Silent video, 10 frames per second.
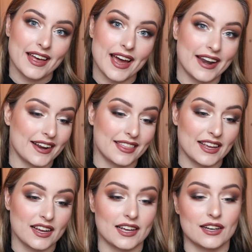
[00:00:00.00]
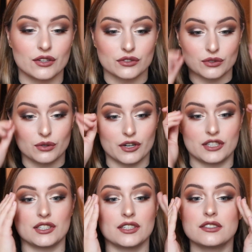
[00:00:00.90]
And I think it looks
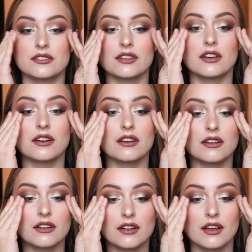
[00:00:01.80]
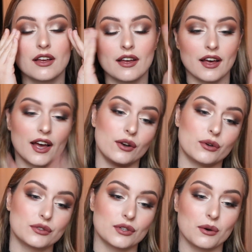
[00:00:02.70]
gorgeous. And
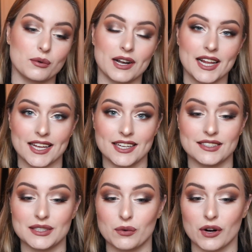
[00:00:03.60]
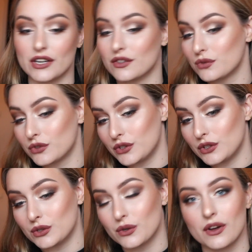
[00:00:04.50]
also a really easy one
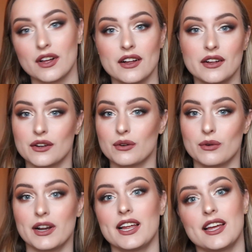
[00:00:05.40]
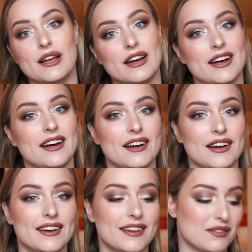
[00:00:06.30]
to really
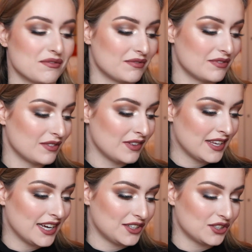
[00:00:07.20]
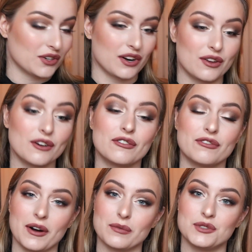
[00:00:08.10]
get your look
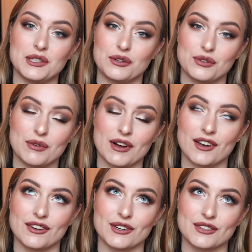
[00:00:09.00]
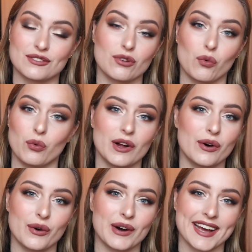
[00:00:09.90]
from 0 to 100
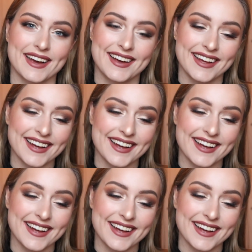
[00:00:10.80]
real quick.